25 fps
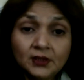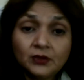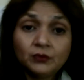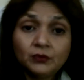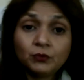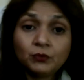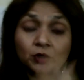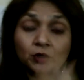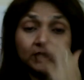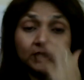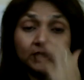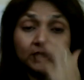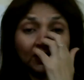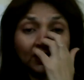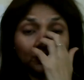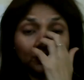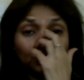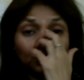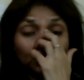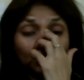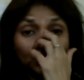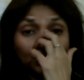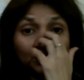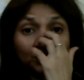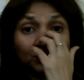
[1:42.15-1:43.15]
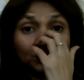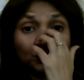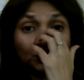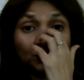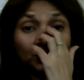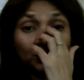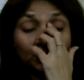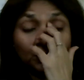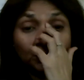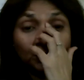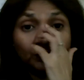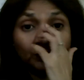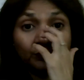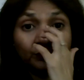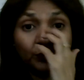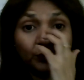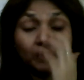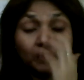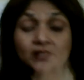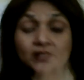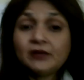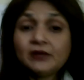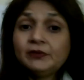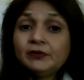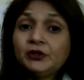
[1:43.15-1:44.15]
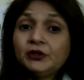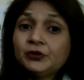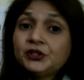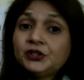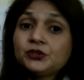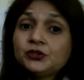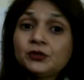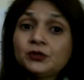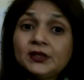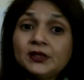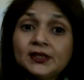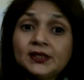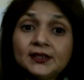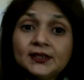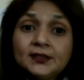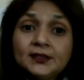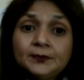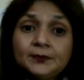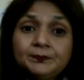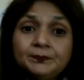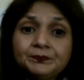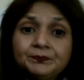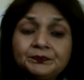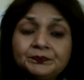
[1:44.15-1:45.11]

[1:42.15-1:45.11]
What are those? What are we going to learn?